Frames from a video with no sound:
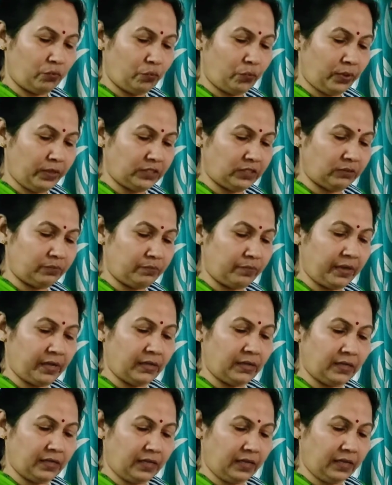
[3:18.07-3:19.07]
which
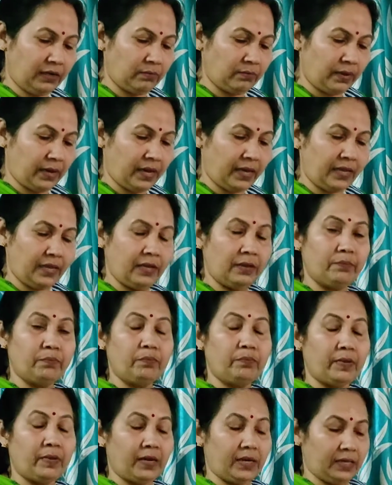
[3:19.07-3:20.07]
men in my
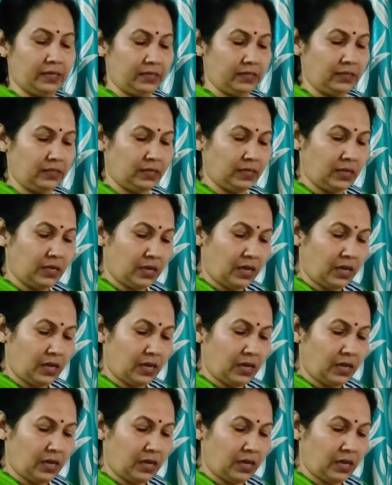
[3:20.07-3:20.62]
empire